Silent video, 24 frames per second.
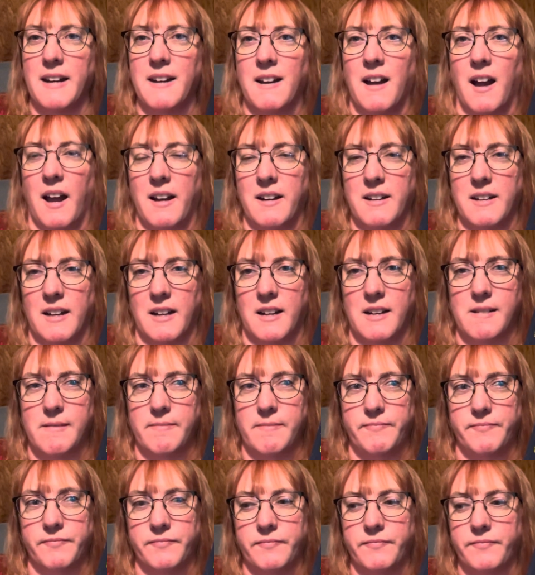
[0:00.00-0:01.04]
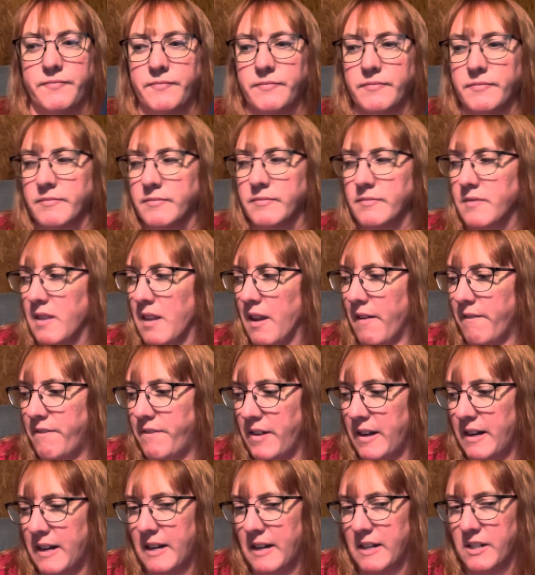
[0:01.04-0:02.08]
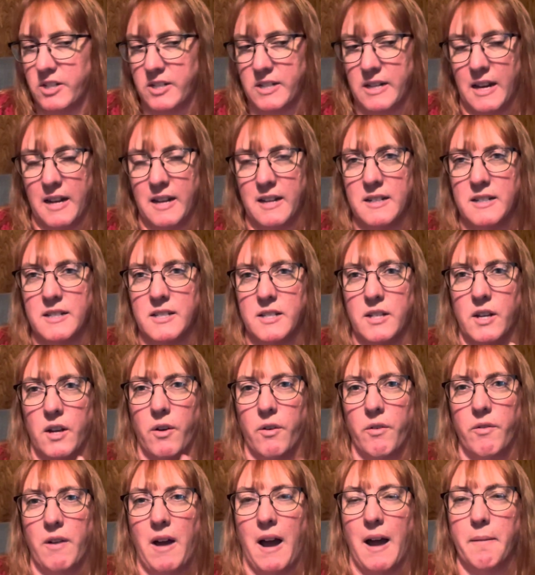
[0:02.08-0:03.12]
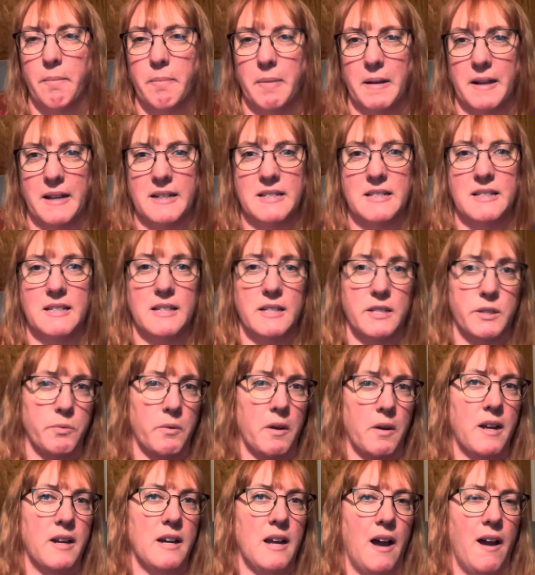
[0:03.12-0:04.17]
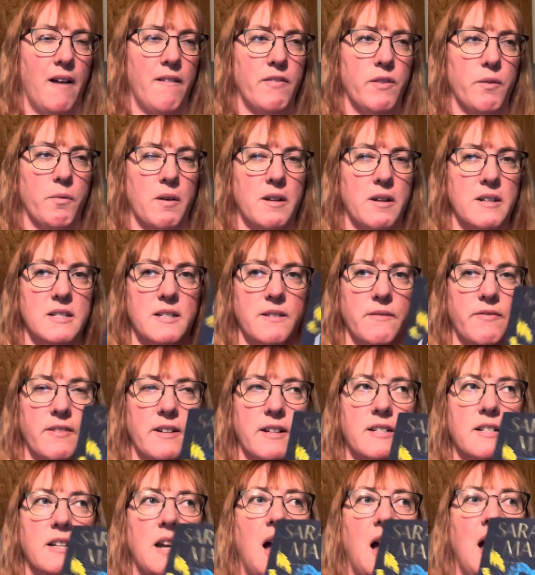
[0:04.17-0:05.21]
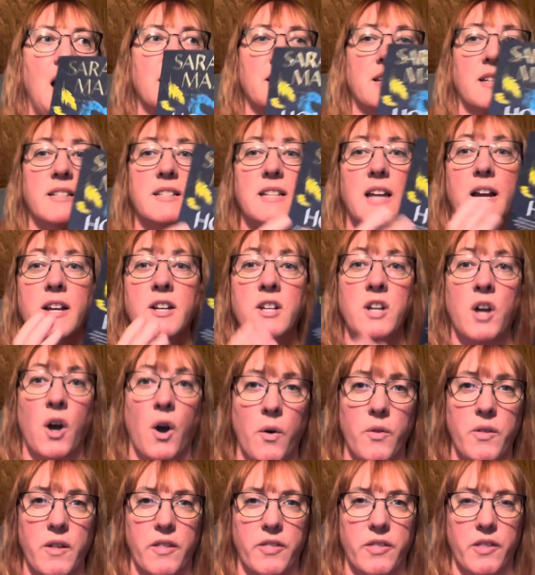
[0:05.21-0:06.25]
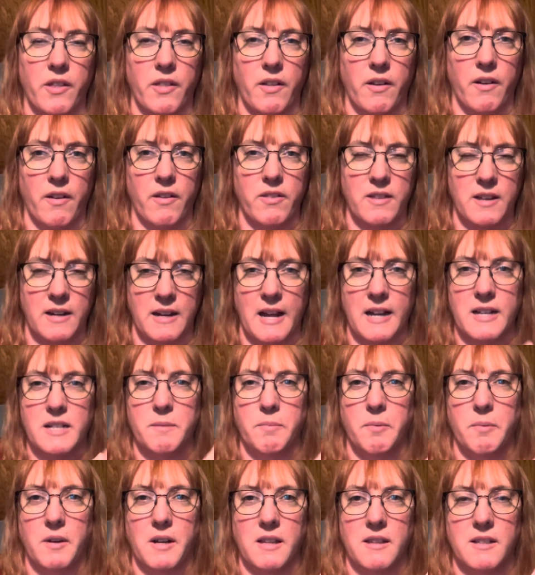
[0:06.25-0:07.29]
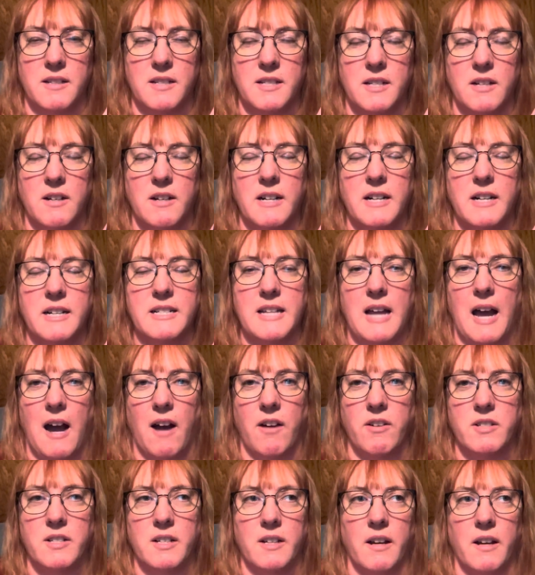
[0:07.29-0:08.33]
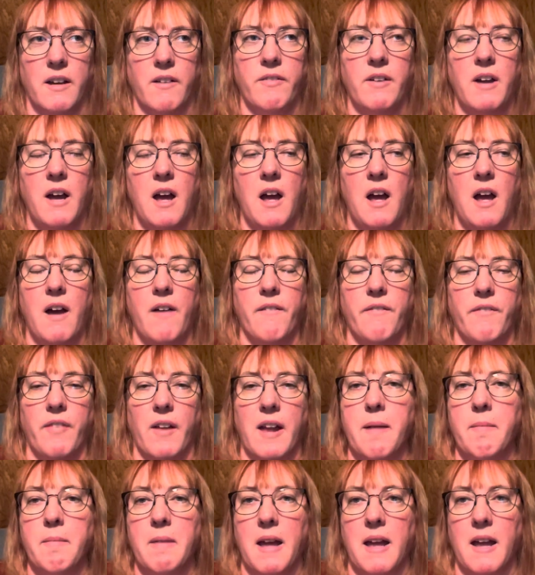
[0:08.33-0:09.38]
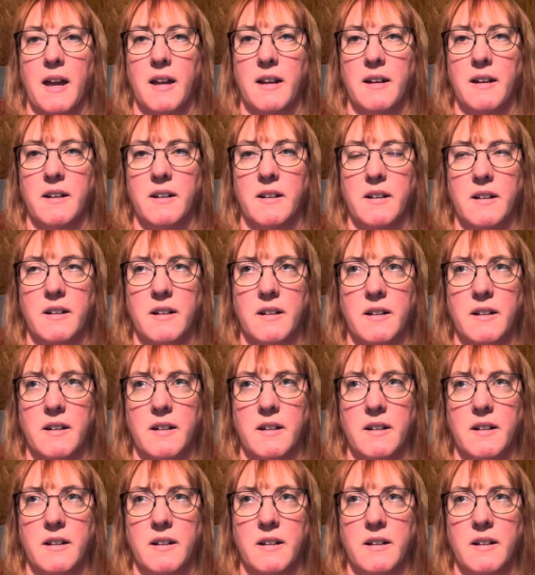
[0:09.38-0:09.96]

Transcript: not, um, finished and so I picked this one of the ones to fix since I know that the the next book in the series House of Flame and